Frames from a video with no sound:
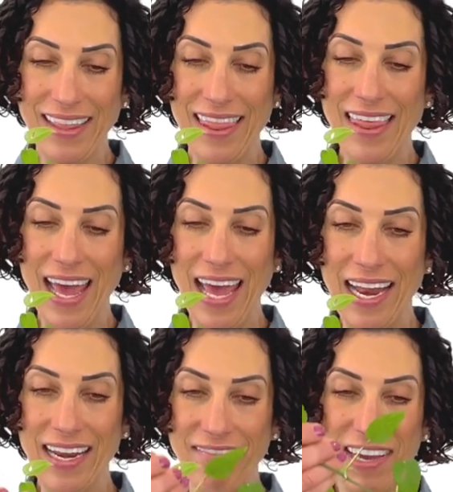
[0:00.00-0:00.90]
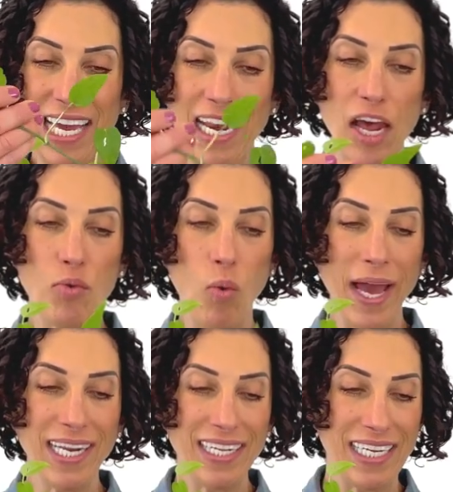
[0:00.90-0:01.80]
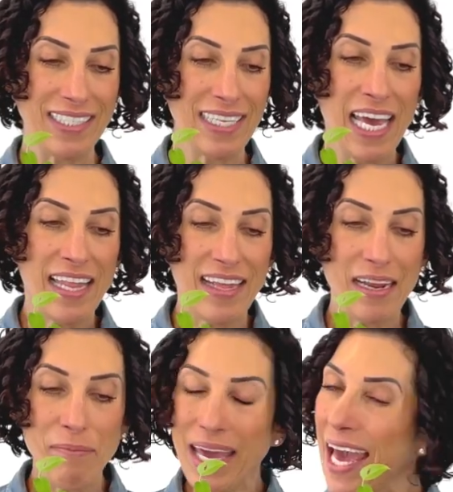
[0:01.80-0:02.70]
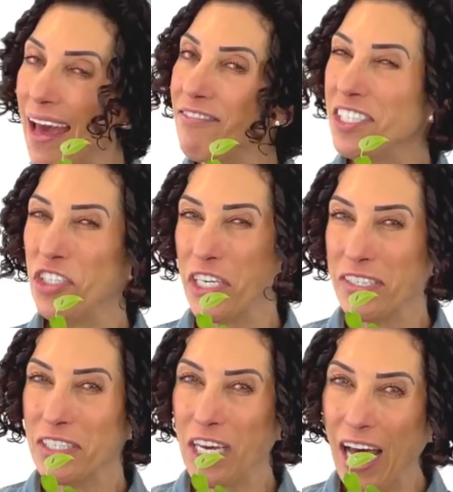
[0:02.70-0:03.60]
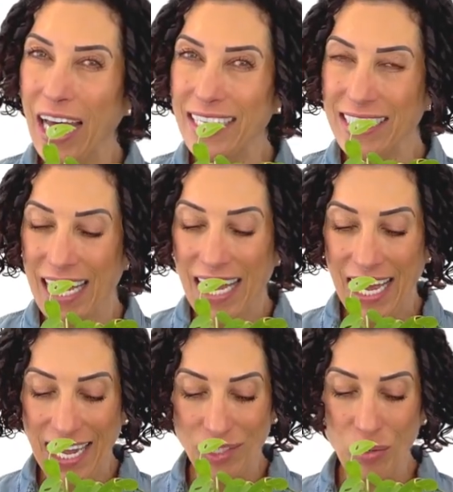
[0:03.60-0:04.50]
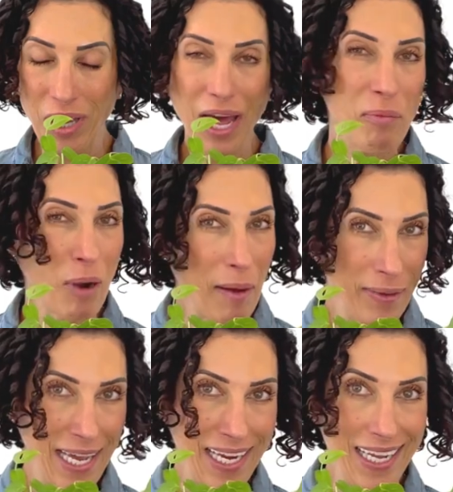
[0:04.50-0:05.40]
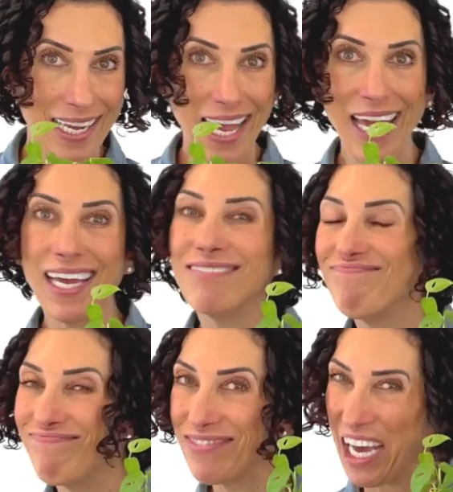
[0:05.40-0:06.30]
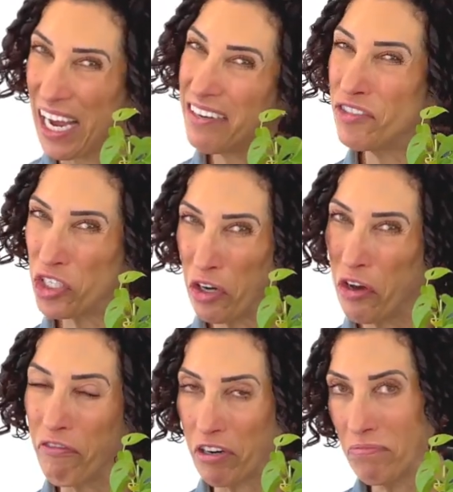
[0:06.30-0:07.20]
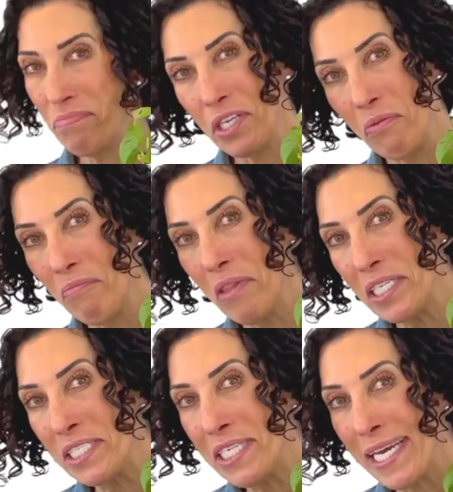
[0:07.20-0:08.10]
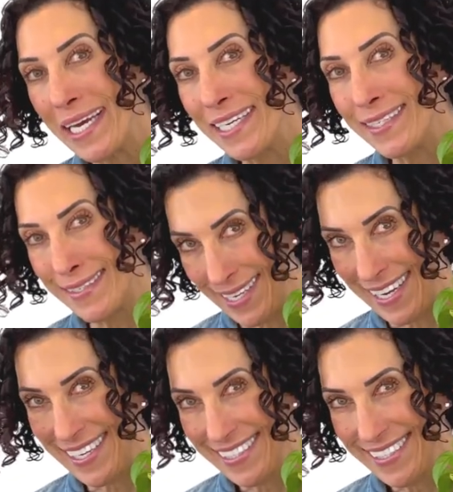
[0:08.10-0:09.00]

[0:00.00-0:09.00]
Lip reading: then if I can't unwind these, then I may have to just cut and do a lot of propagating and kind of start over. So let's dig in and see.